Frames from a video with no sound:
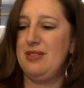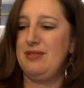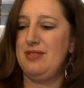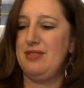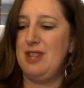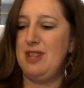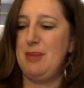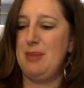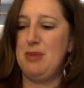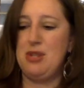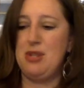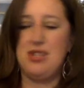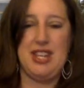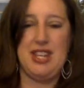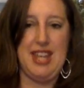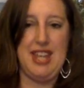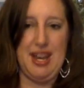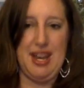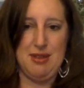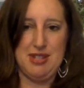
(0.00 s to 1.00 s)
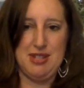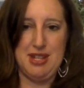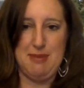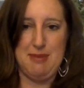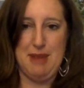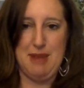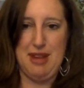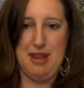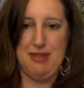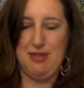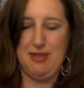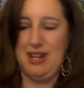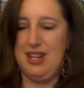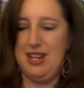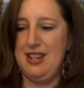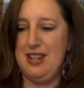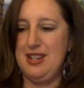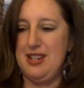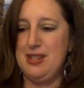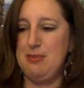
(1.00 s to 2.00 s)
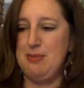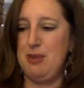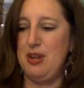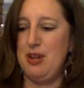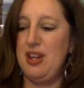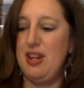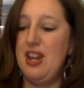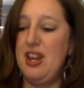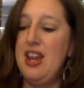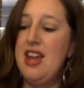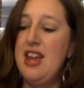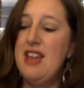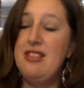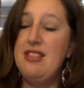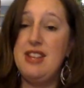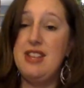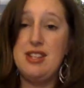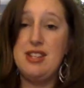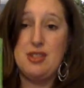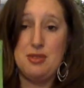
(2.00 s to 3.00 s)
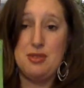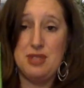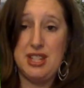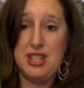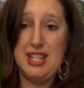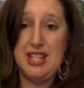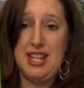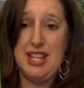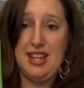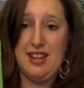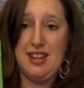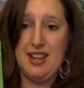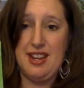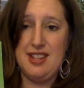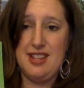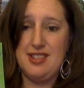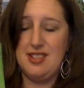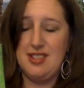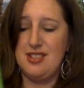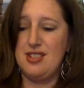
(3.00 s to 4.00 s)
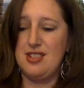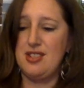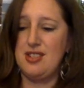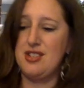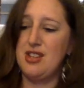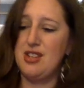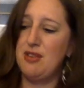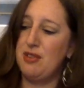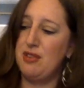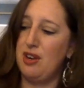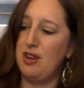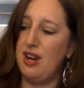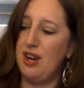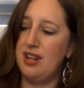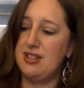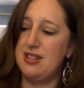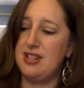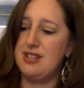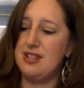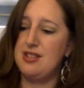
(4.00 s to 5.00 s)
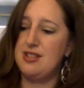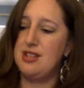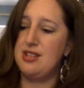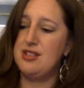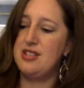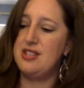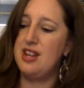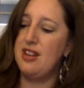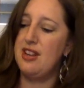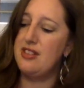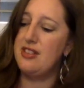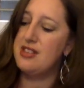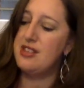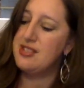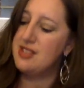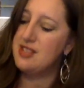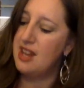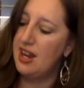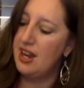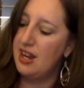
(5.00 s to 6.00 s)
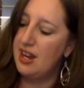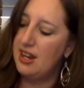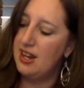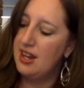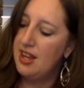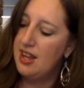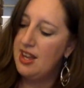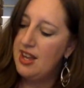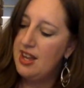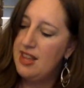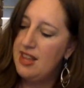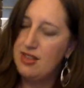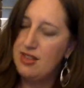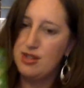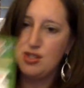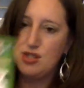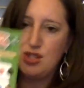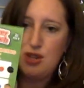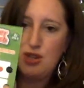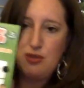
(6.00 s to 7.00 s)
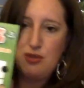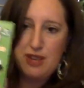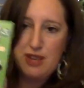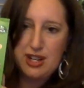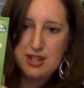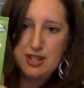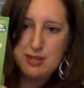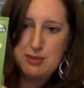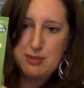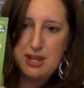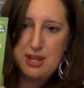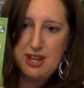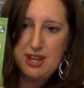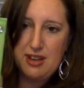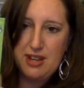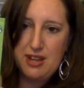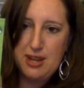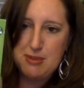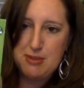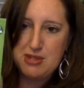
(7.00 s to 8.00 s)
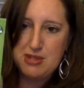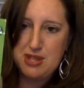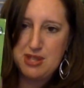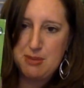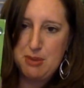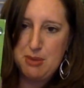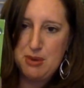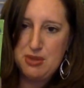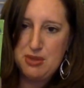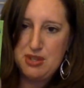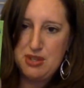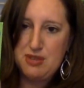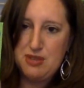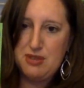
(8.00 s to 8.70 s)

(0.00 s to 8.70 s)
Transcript: Numbers and Counting Math Readiness book. These are really neat, guys, because they're self-correcting. So you see on this side, there's two fingers being held up, so they poke their